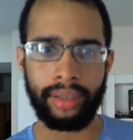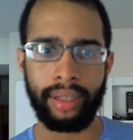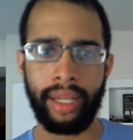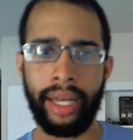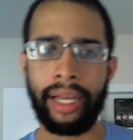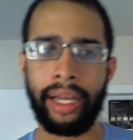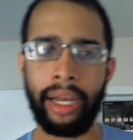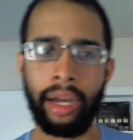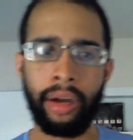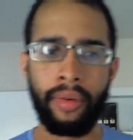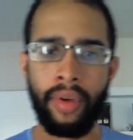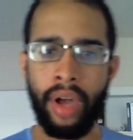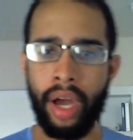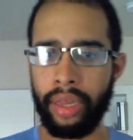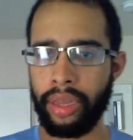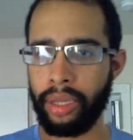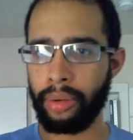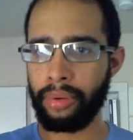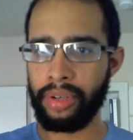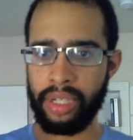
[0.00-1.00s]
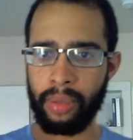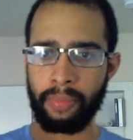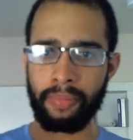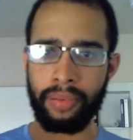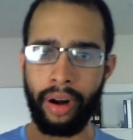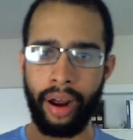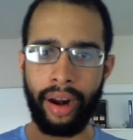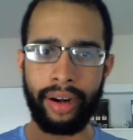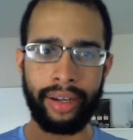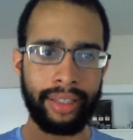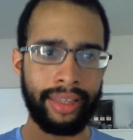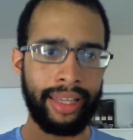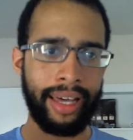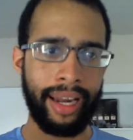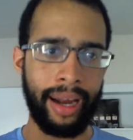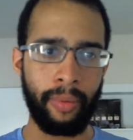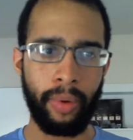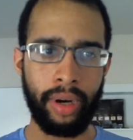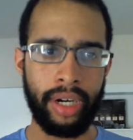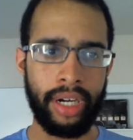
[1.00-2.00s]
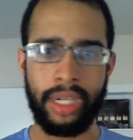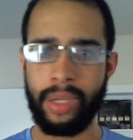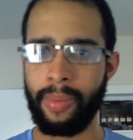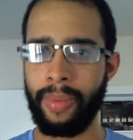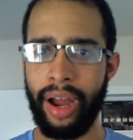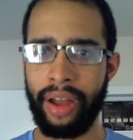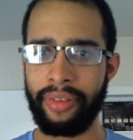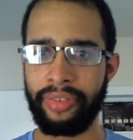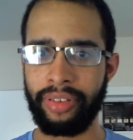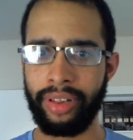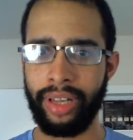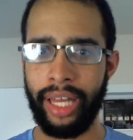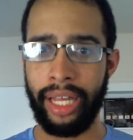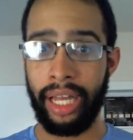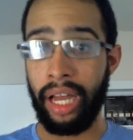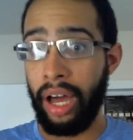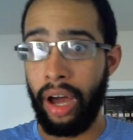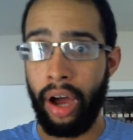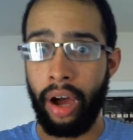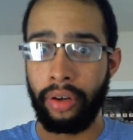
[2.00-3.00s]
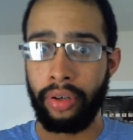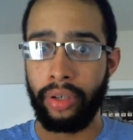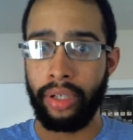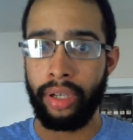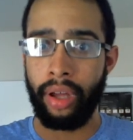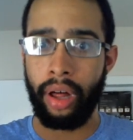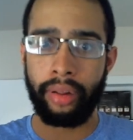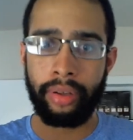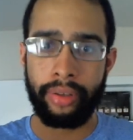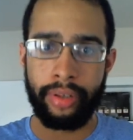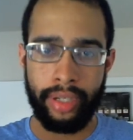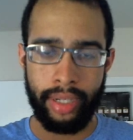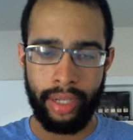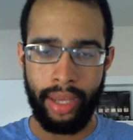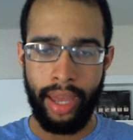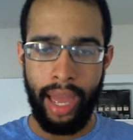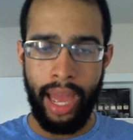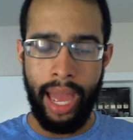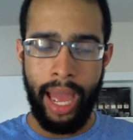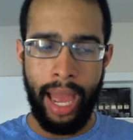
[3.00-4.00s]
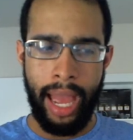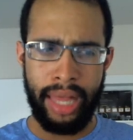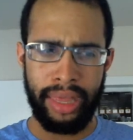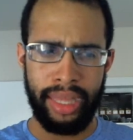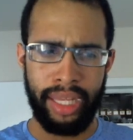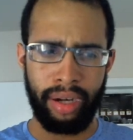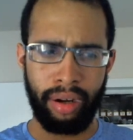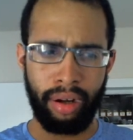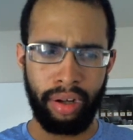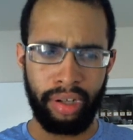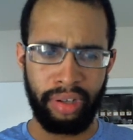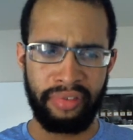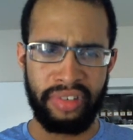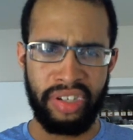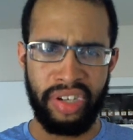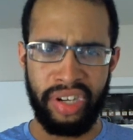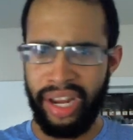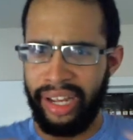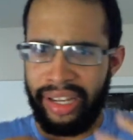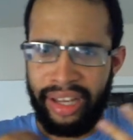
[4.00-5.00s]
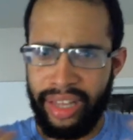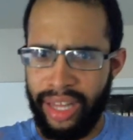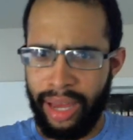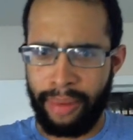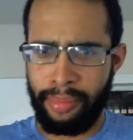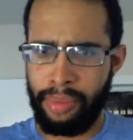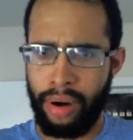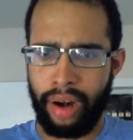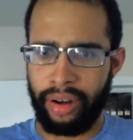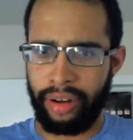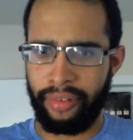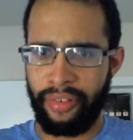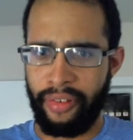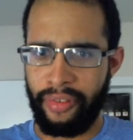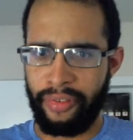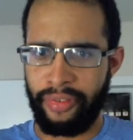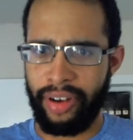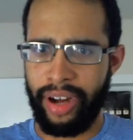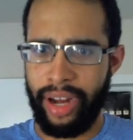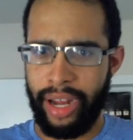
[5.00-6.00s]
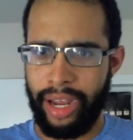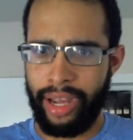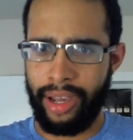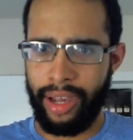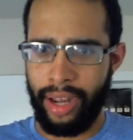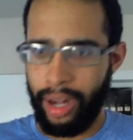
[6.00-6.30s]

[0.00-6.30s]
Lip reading: Like, there was a product that I wanted to buy for like $100, and then all of a sudden I got that product for free.